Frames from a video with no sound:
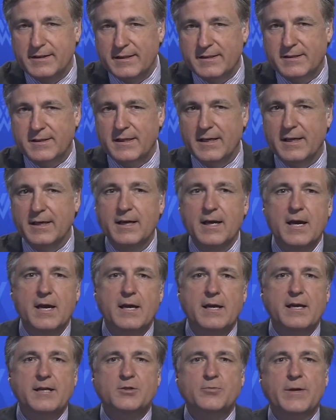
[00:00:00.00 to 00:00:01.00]
D.C.
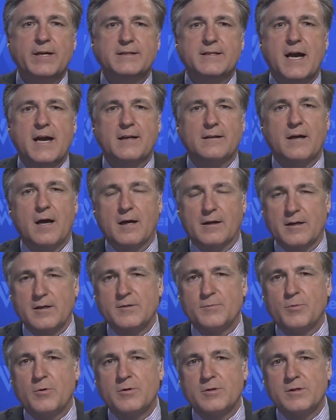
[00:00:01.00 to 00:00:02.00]
Each week, Dialogue
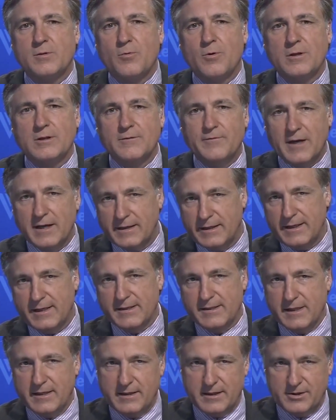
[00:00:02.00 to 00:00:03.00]
explores the world of
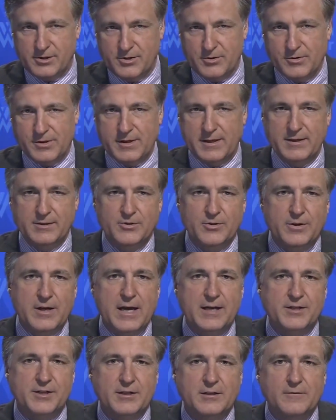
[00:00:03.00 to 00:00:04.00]
ideas and issues in
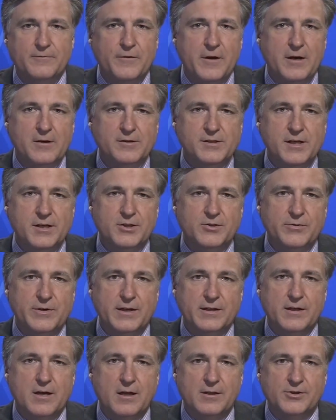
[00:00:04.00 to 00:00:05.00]
international affairs, history,
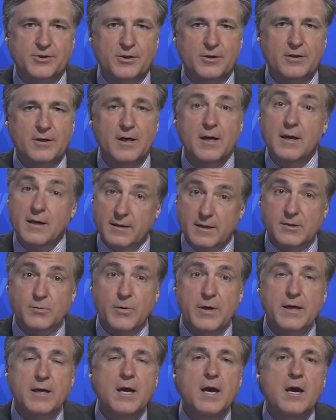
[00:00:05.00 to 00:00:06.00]
and culture. This
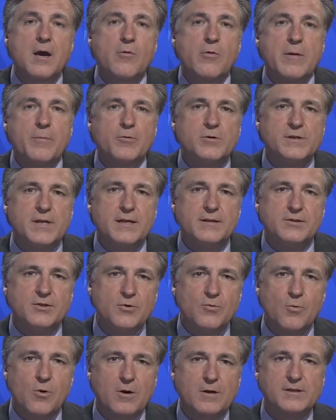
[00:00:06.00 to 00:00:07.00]
week, we present
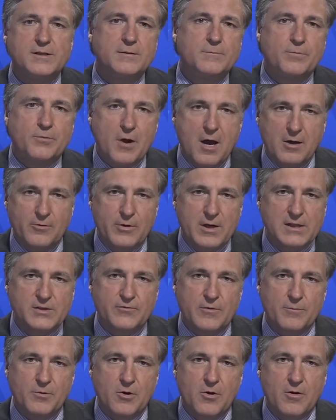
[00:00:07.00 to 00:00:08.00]
two works in progress
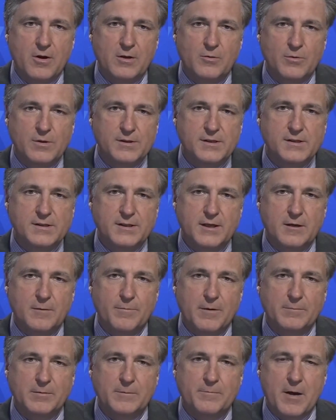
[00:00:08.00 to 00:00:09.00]
from current Wilson Center
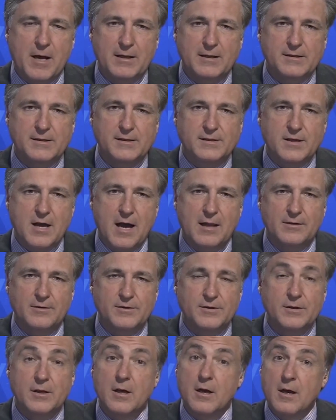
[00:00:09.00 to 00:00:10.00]
public policy
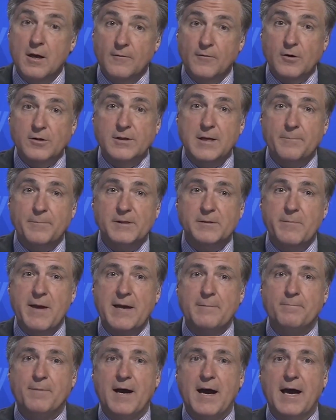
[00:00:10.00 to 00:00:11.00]
scholars. First up is
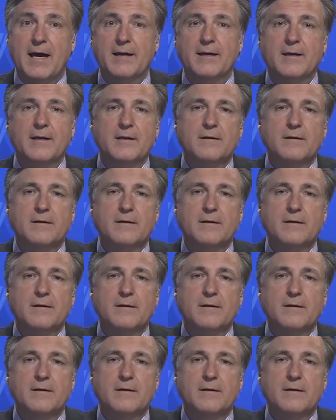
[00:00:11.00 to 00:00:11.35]
Matt Bai.